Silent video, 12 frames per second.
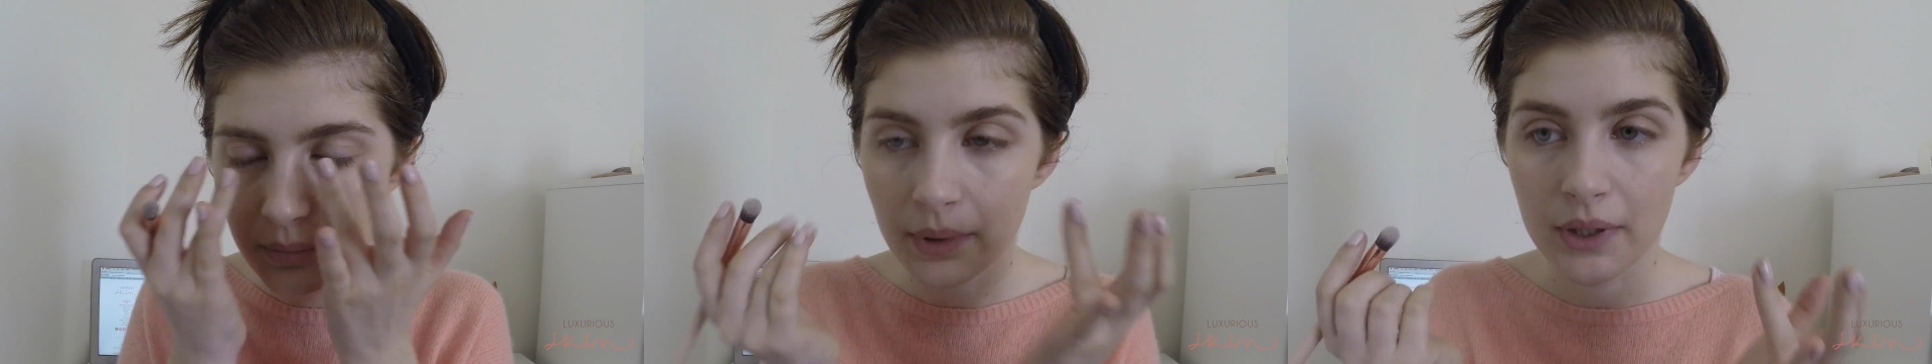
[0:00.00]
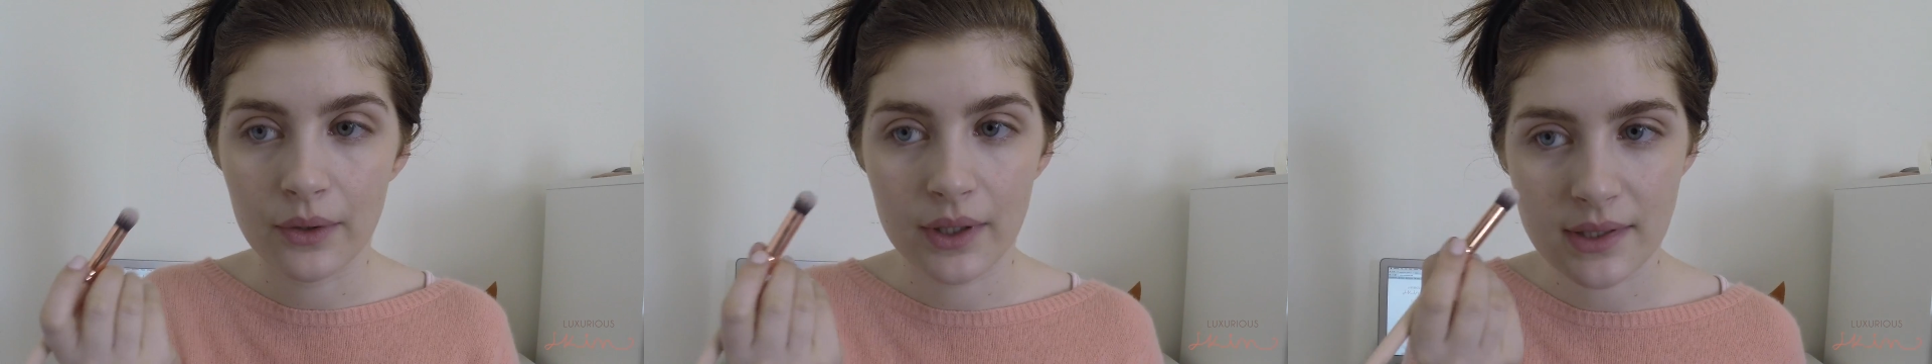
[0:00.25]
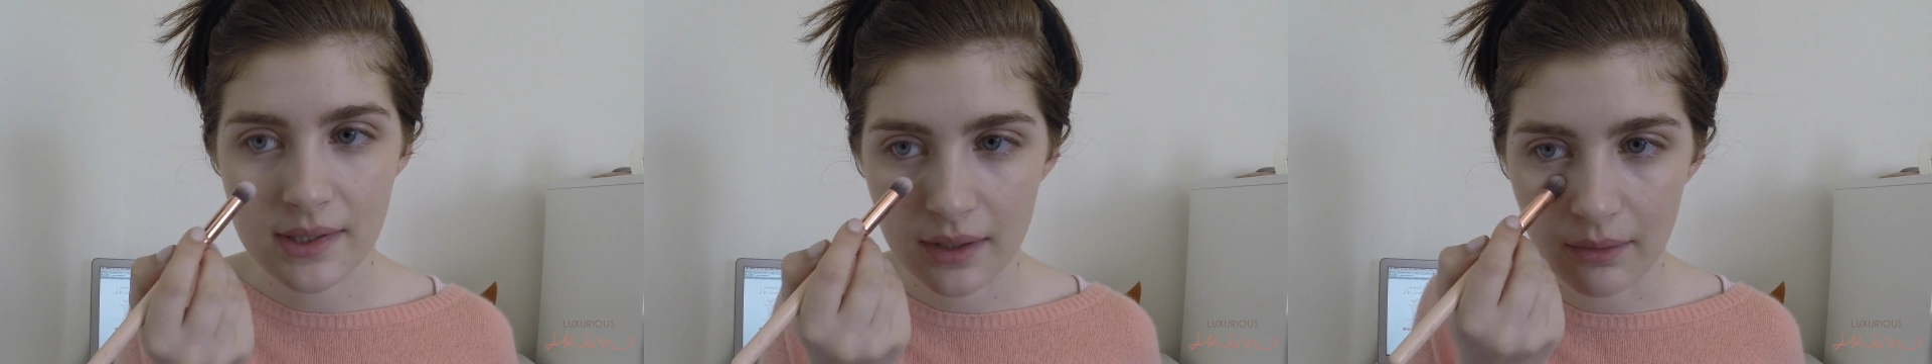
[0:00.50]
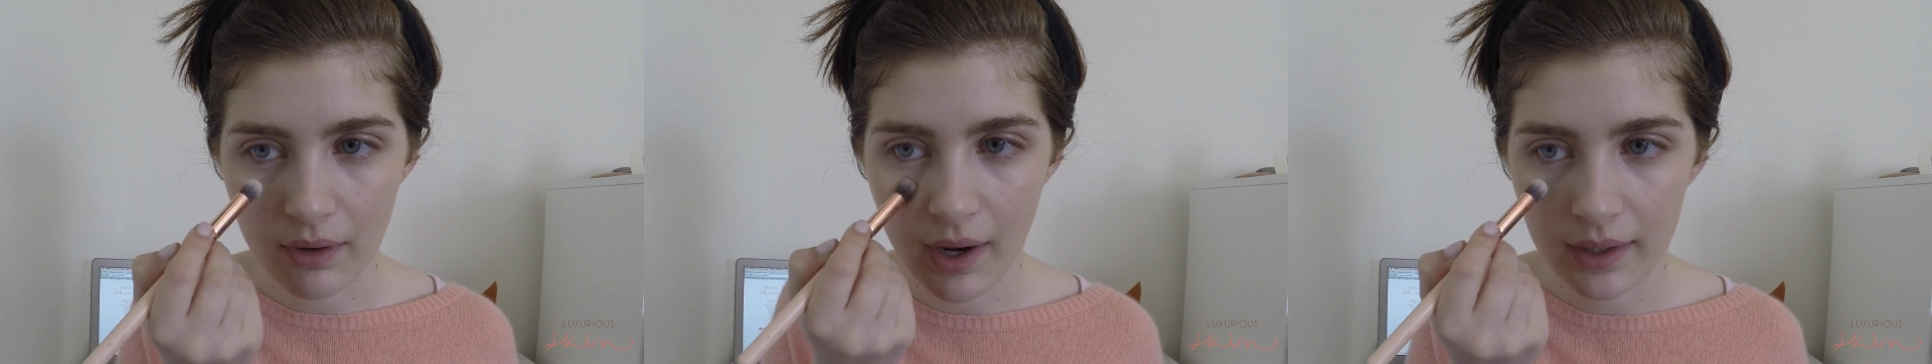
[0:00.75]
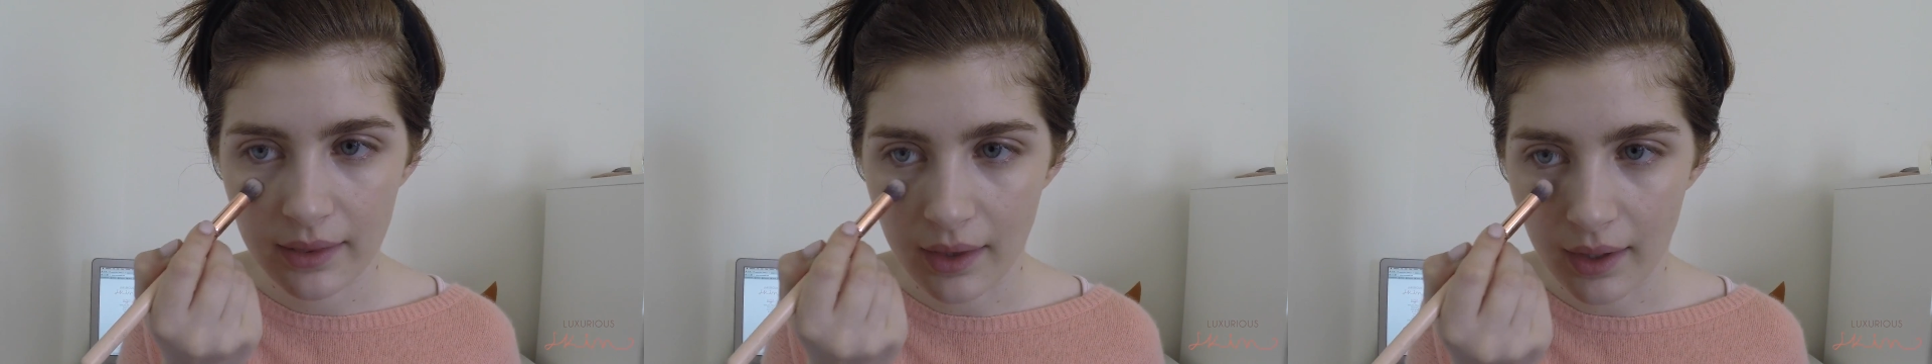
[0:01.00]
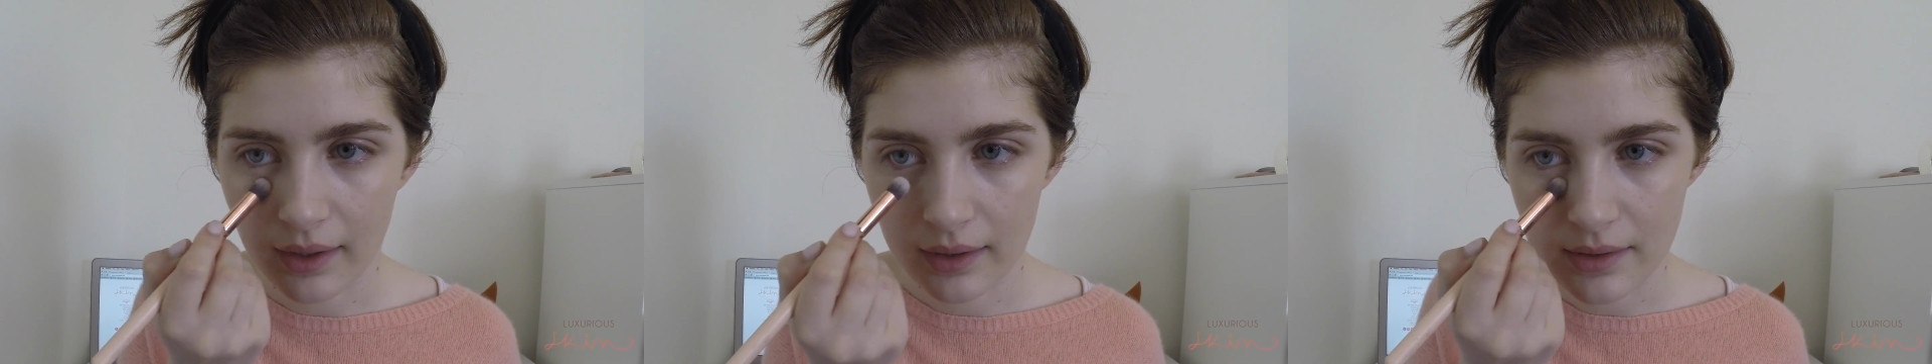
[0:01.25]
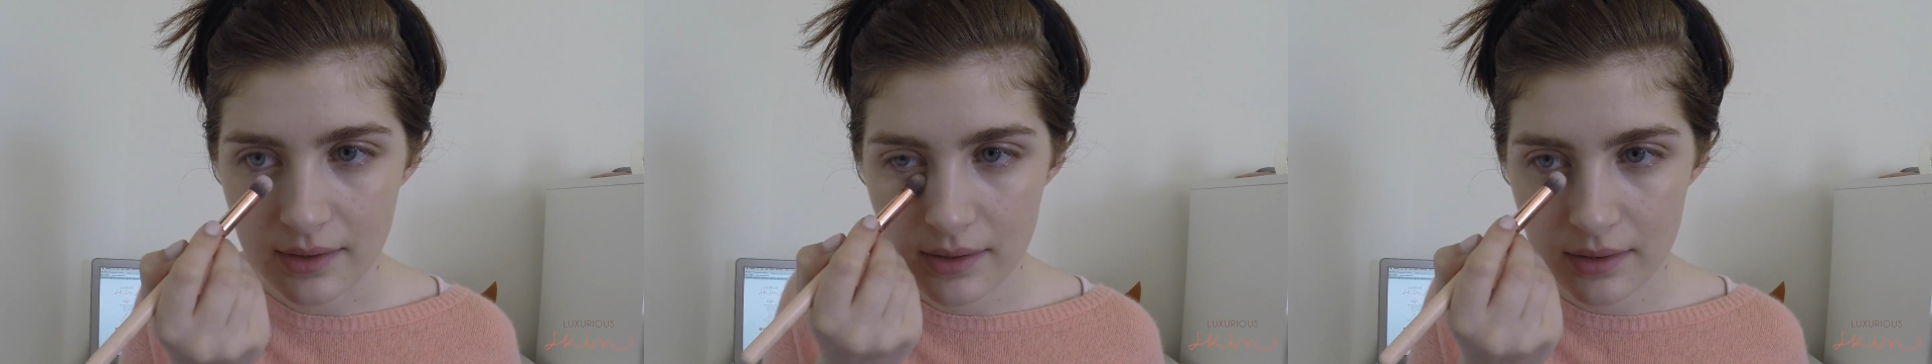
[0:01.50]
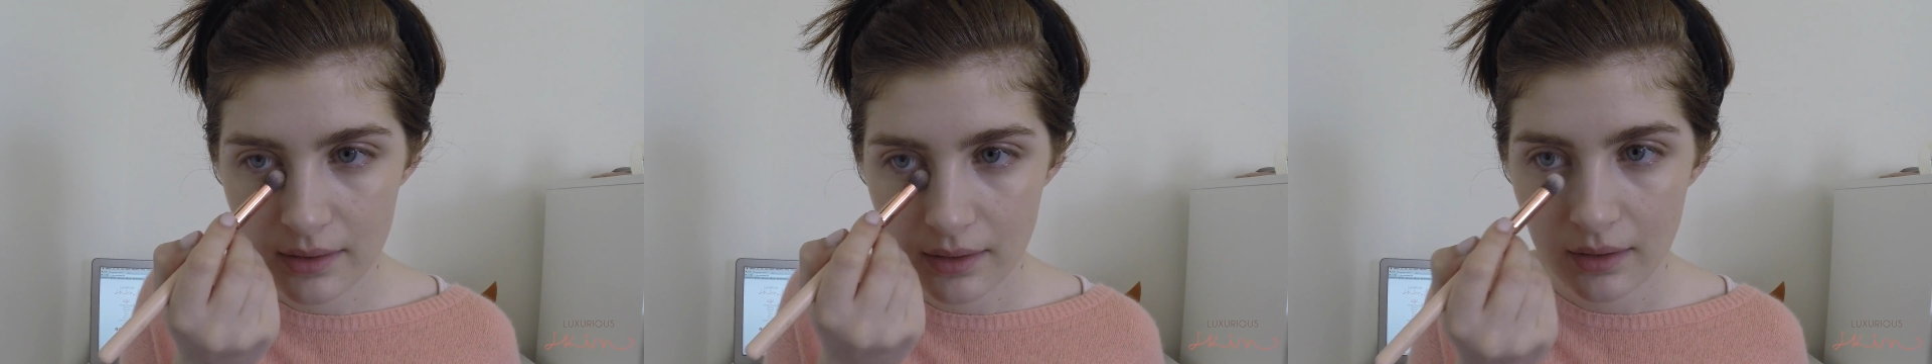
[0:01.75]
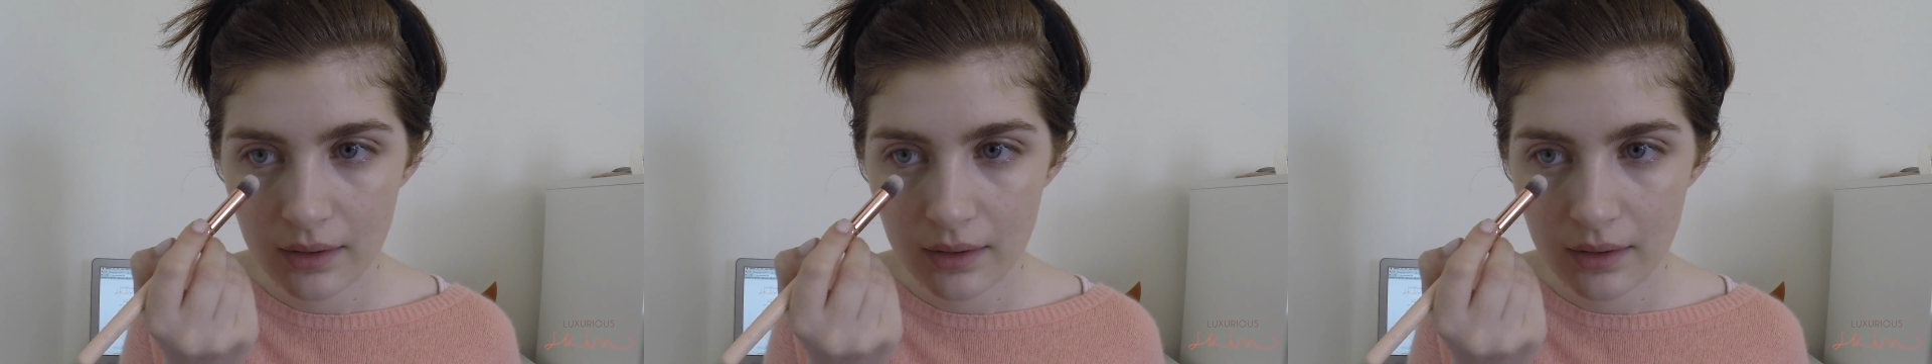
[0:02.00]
But you can see, right, that it's